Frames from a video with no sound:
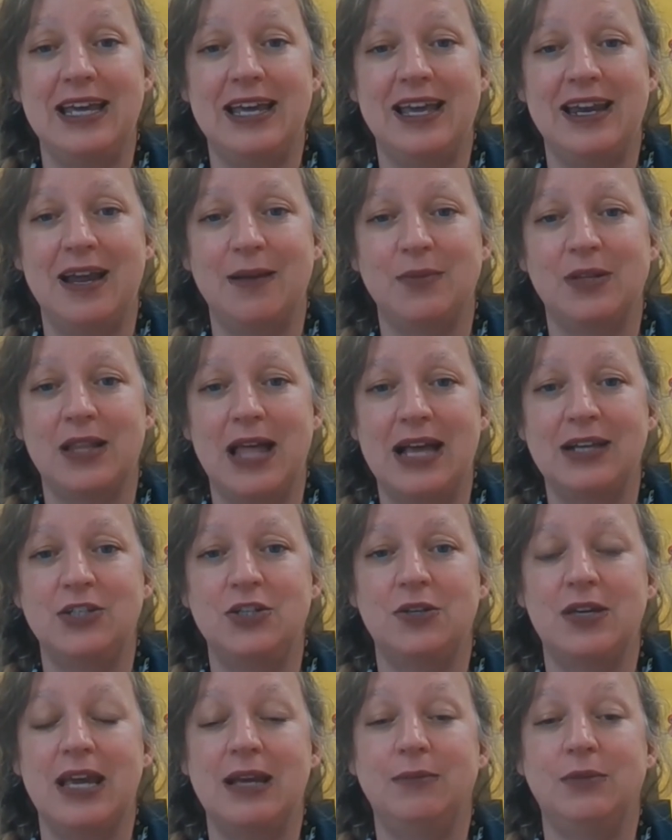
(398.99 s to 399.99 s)
and I'm glad
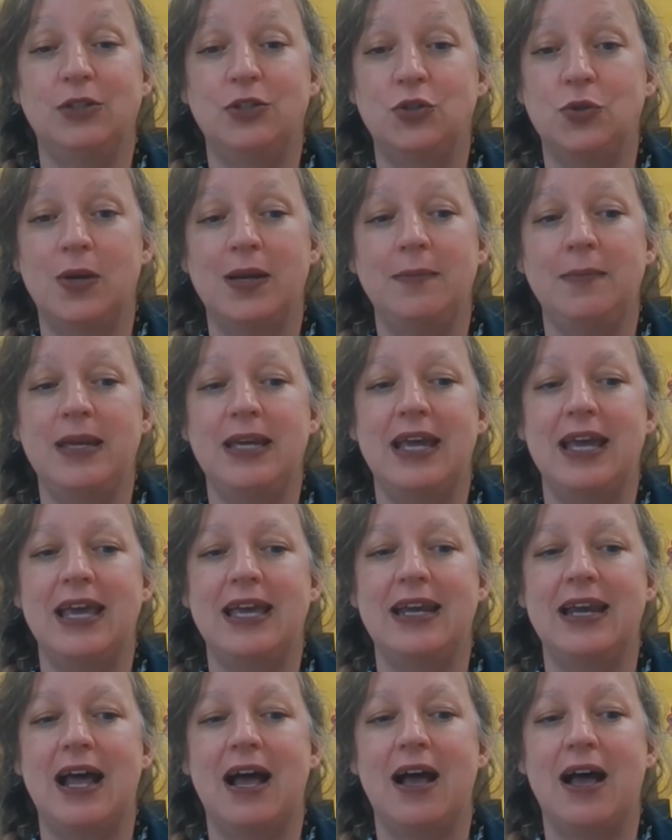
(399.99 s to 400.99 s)
you came to join me,
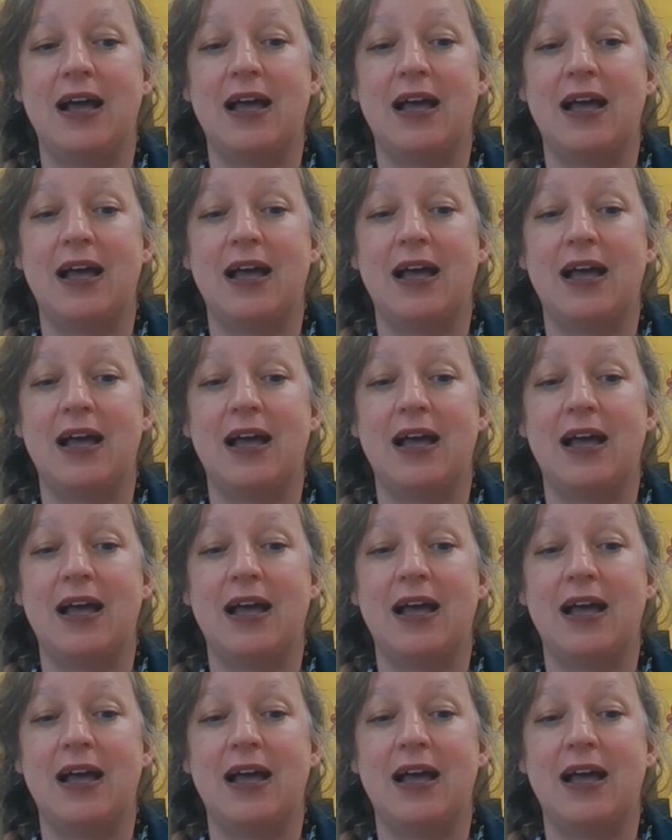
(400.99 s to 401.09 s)
and